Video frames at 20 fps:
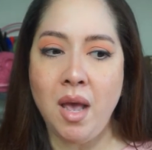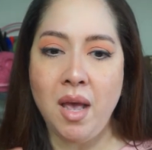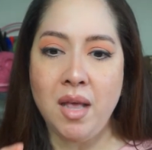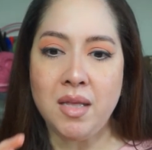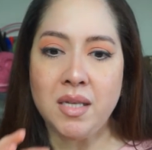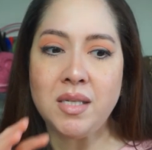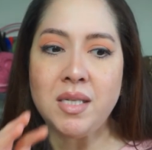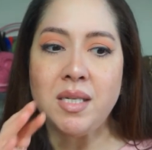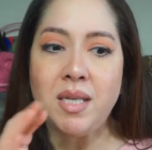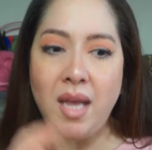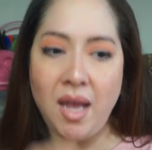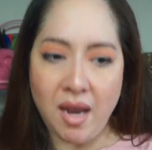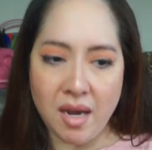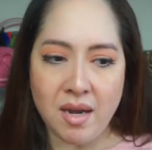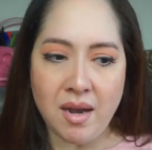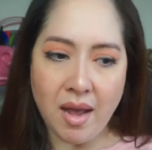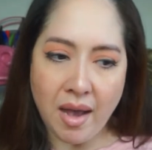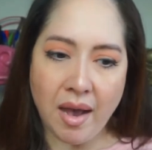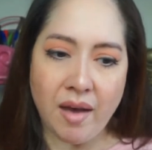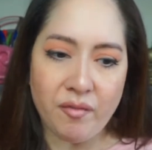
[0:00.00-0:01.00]
is
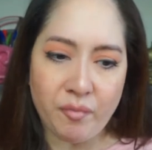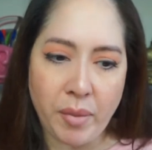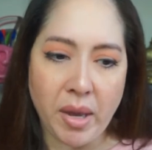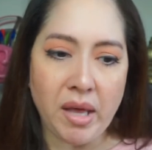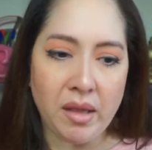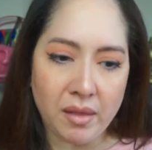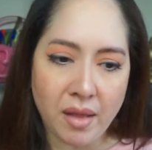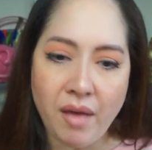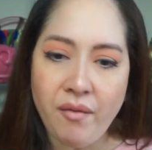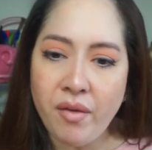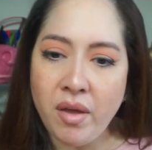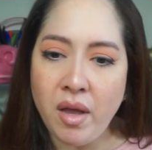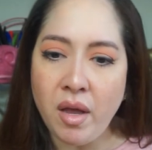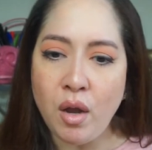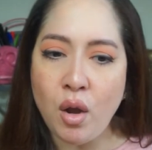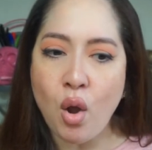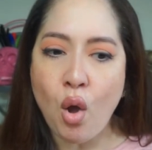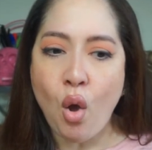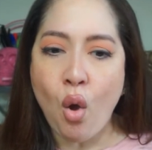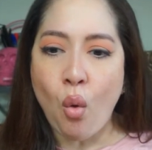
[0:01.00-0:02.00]
8.5 by
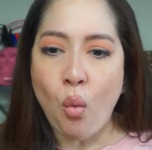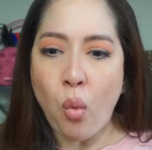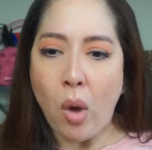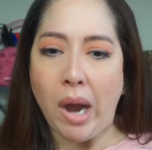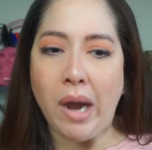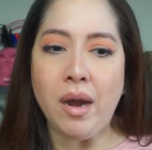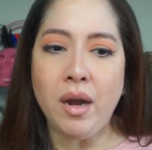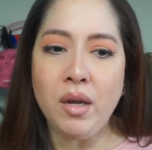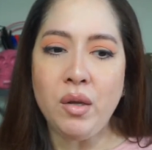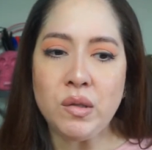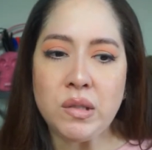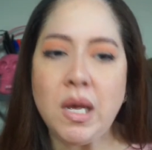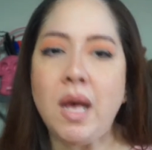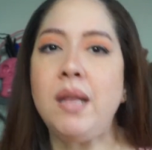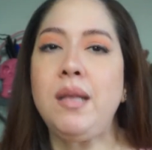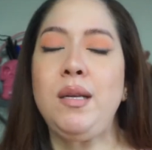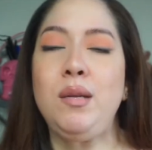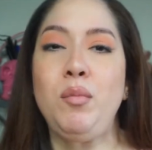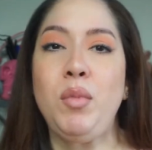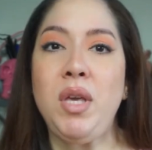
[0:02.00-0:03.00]
11. Why are you
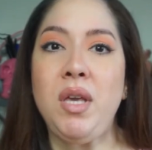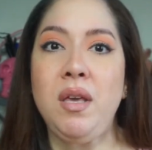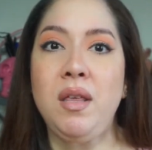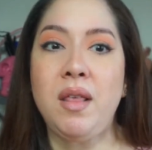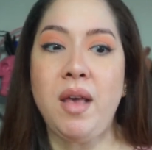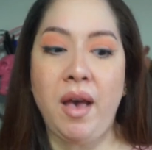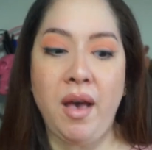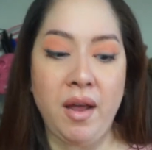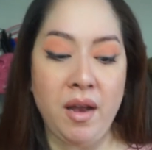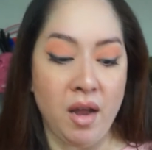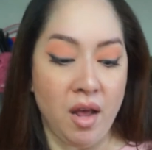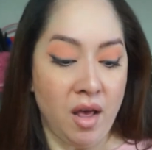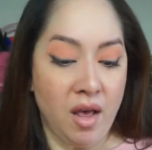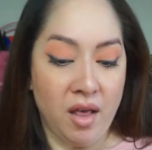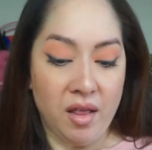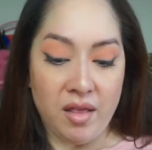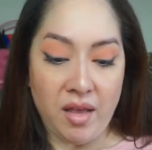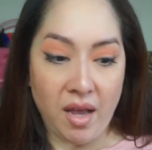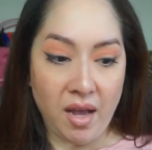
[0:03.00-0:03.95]
telling me that the